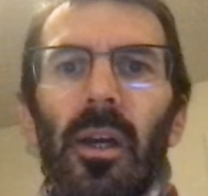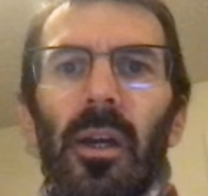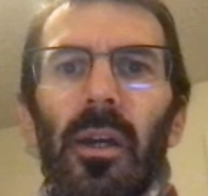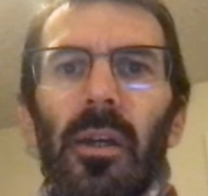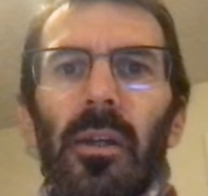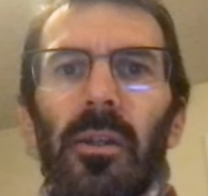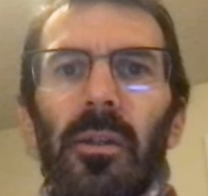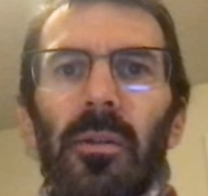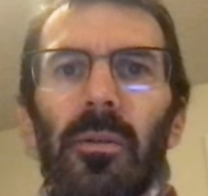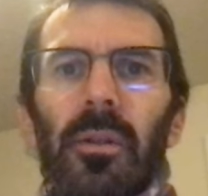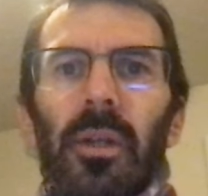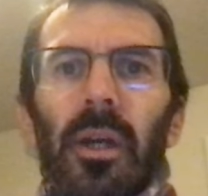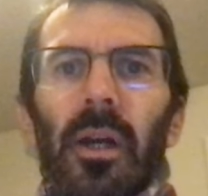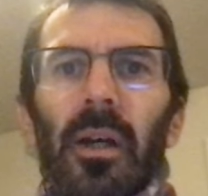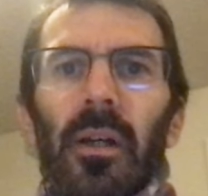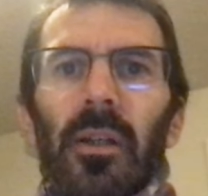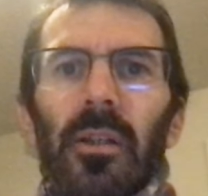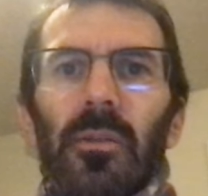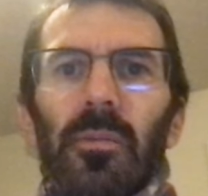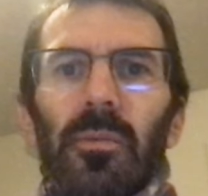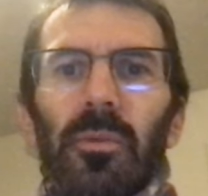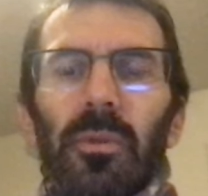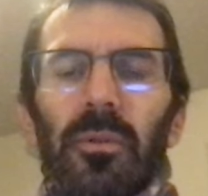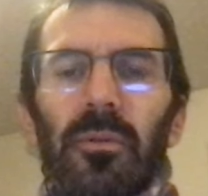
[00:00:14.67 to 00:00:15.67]
you
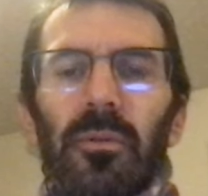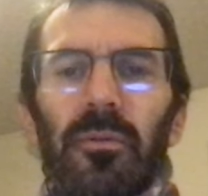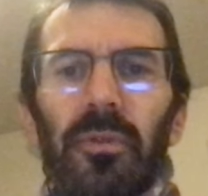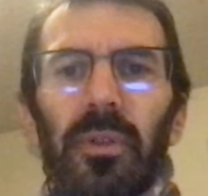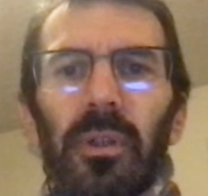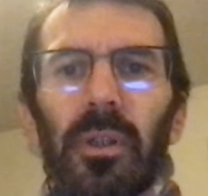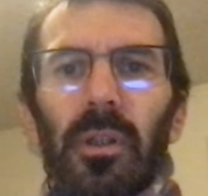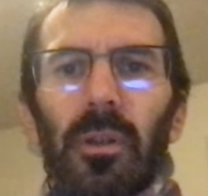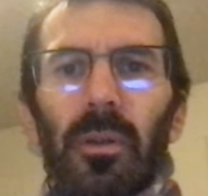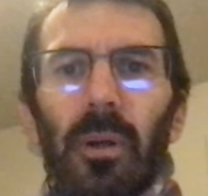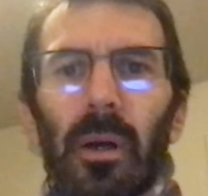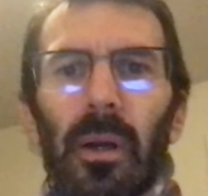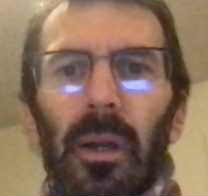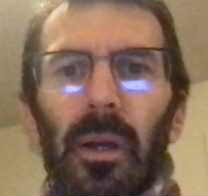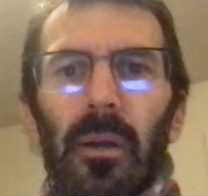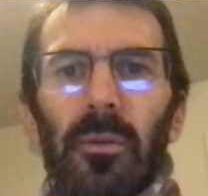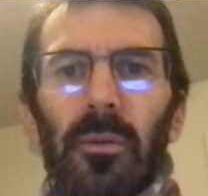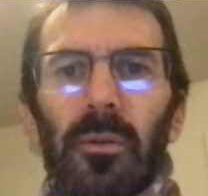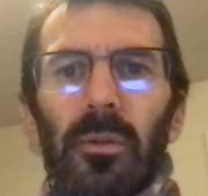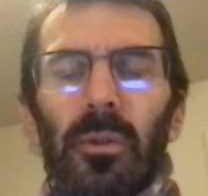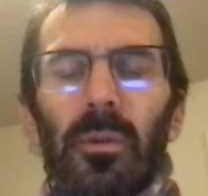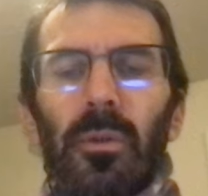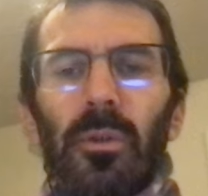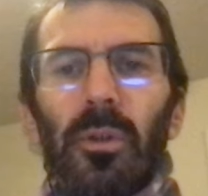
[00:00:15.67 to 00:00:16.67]
guys would figure out how
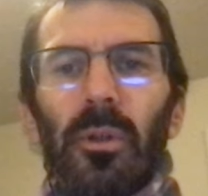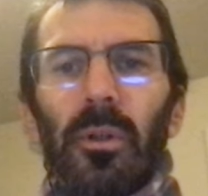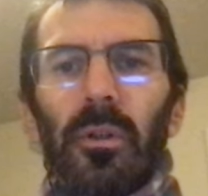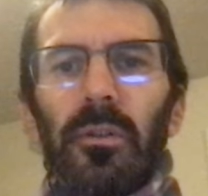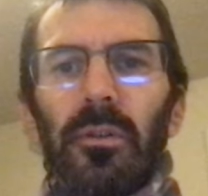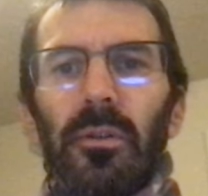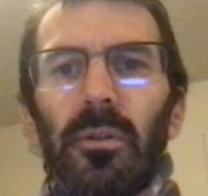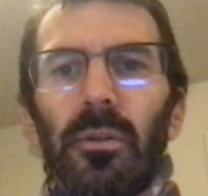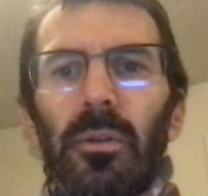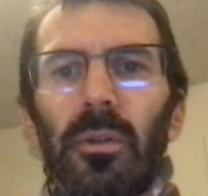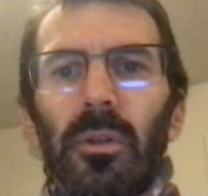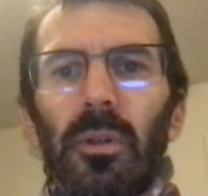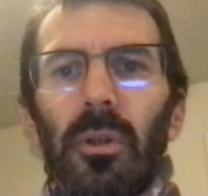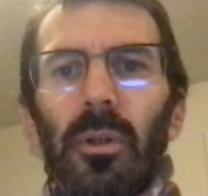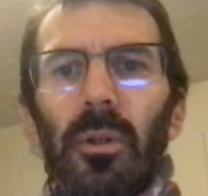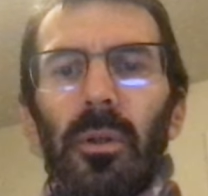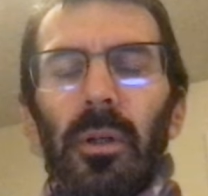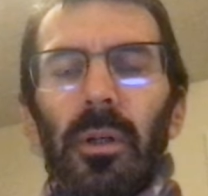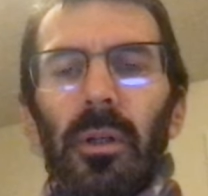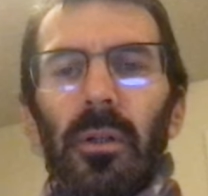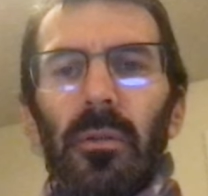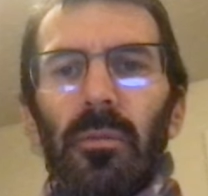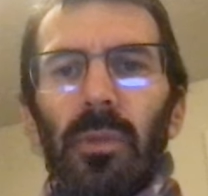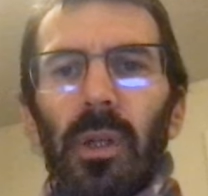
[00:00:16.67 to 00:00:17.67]
to use RStudio
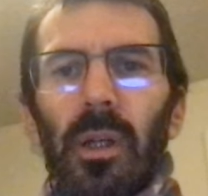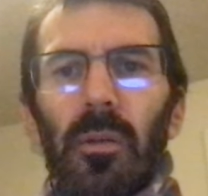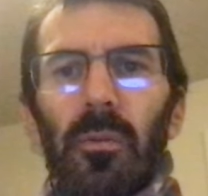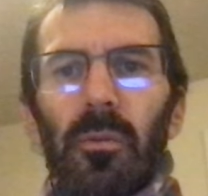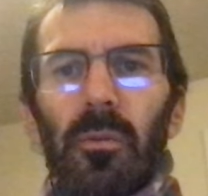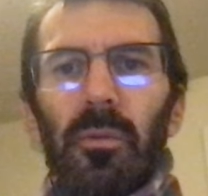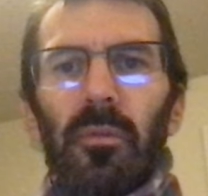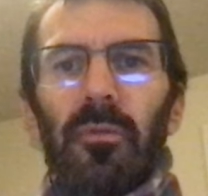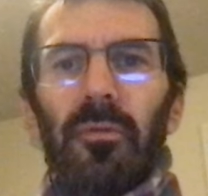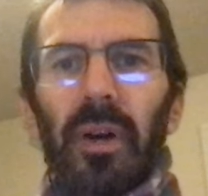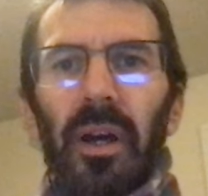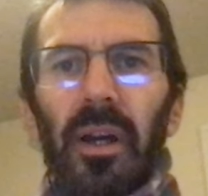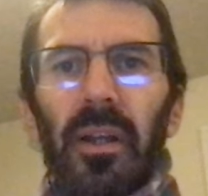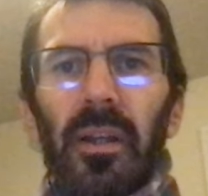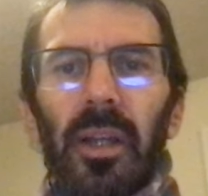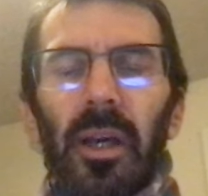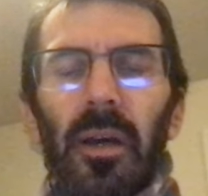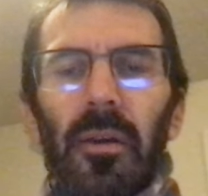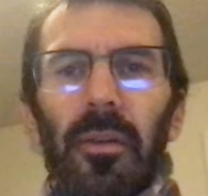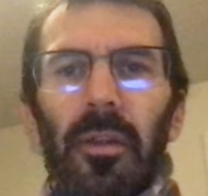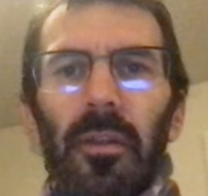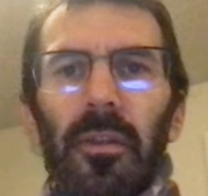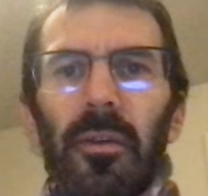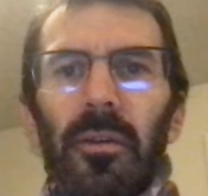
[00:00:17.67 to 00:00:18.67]
and would find
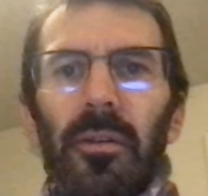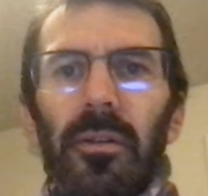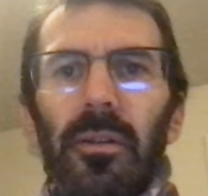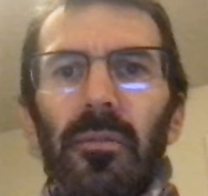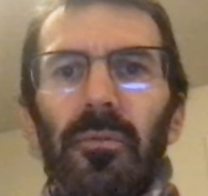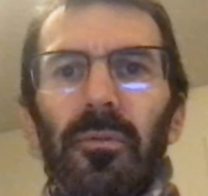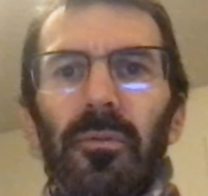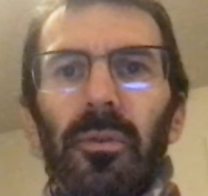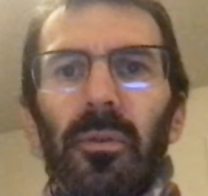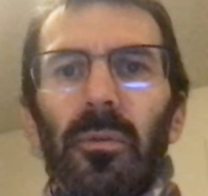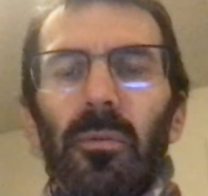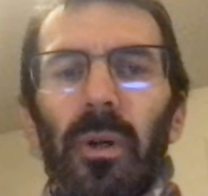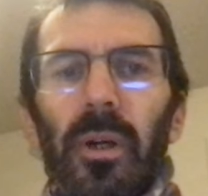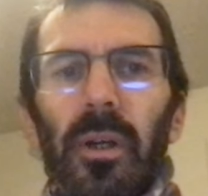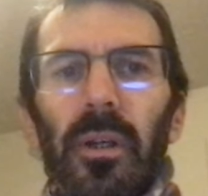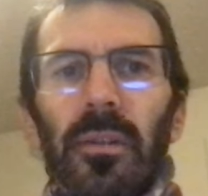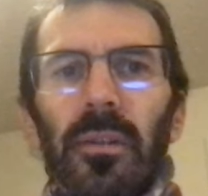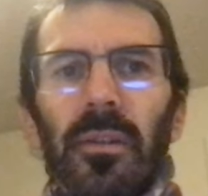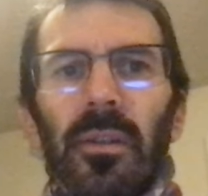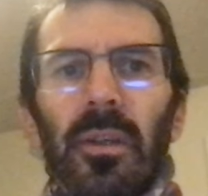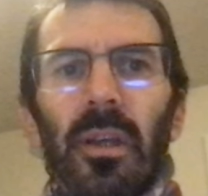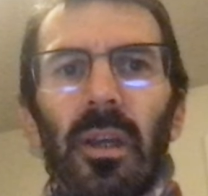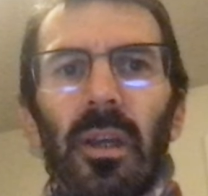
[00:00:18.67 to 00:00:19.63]
out that there are different ways